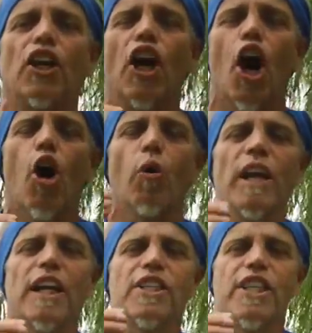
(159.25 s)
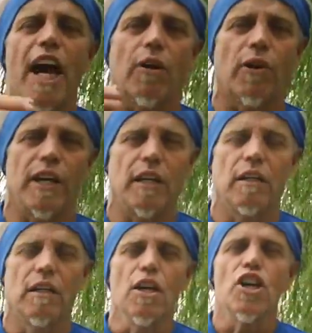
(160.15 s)
no integrity.
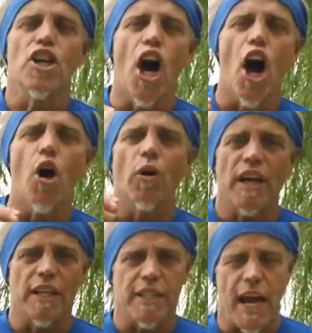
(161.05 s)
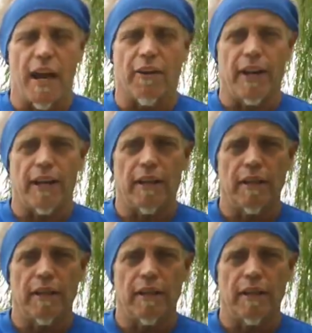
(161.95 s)
No integrity.